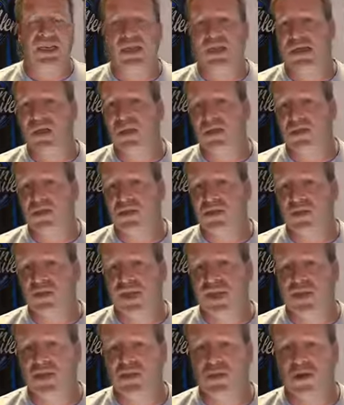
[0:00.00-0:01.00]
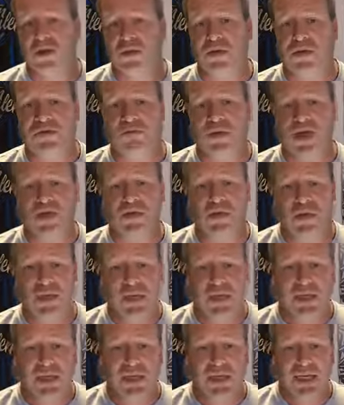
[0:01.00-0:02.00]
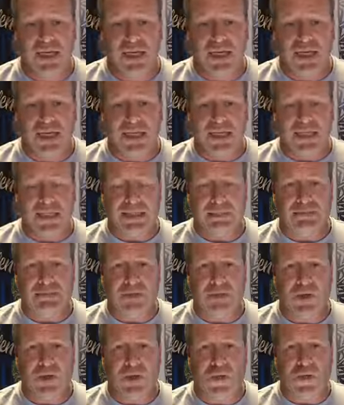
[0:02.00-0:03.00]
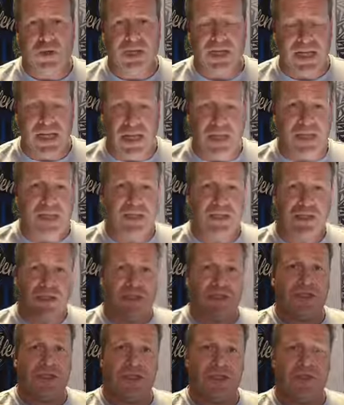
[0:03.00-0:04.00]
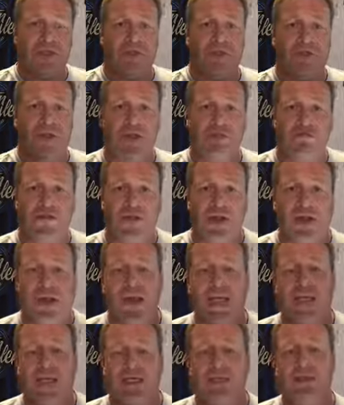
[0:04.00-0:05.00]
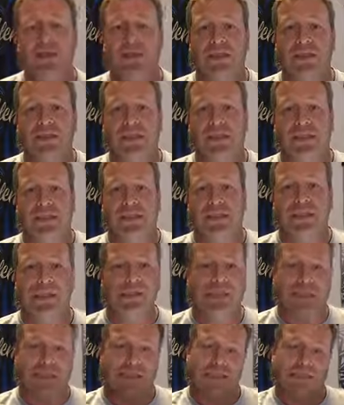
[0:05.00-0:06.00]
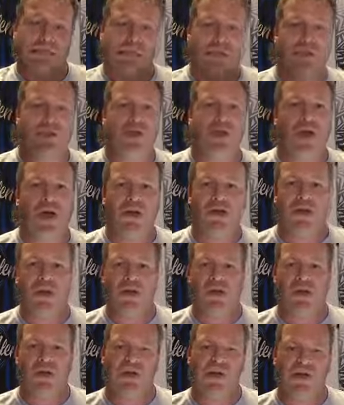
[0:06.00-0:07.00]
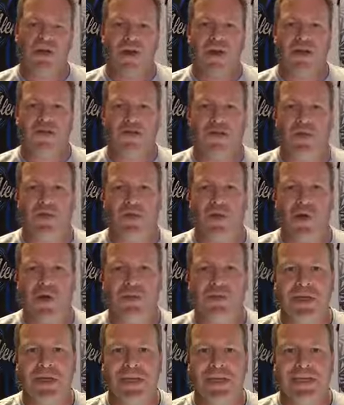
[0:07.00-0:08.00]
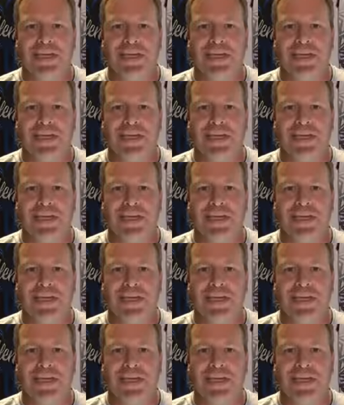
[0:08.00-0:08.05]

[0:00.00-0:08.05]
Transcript: notice of our Scorpion Racewear. We're going to introduce to someone right now. He's just beside me, well, kind of beside me.